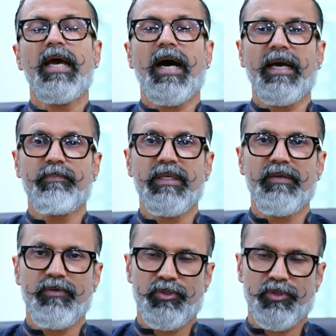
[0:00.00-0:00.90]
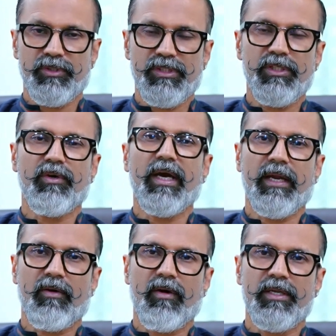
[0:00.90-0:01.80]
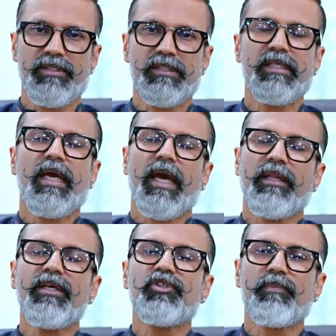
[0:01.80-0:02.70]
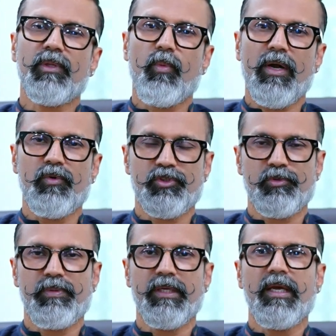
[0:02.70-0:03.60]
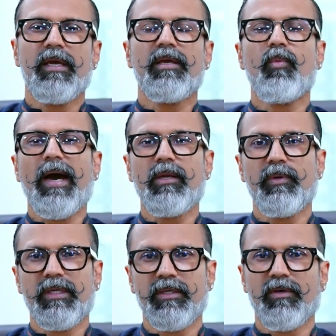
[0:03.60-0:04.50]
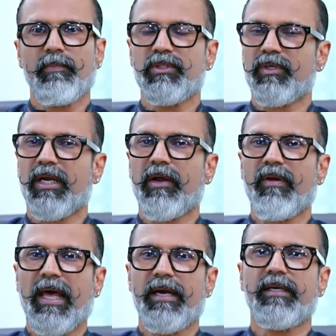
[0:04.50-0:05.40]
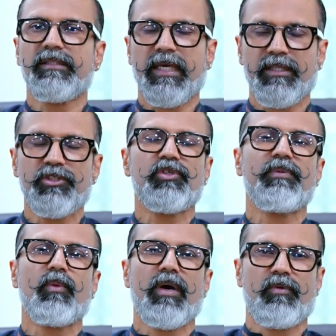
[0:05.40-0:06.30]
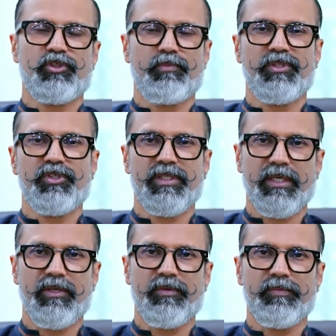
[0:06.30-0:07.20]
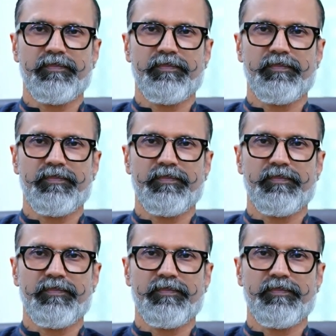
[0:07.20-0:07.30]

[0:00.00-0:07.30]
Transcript: I believe you should see your gynecologist, and they should be the one who should be evaluating your menstrual irregularities, and they should be the one who should be treating you.